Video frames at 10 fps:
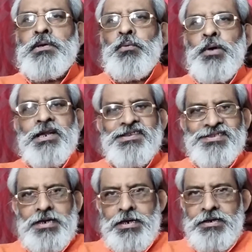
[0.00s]
One is
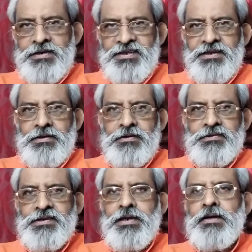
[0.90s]
kinetic
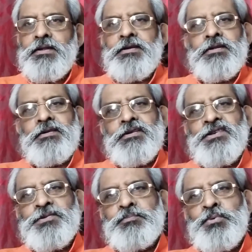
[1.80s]
energy and the other
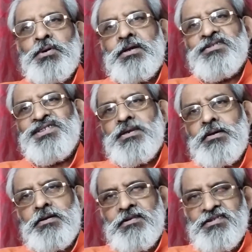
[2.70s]
is potential
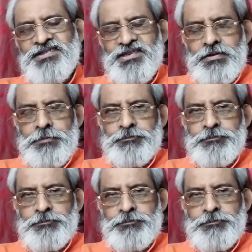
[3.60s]
energy.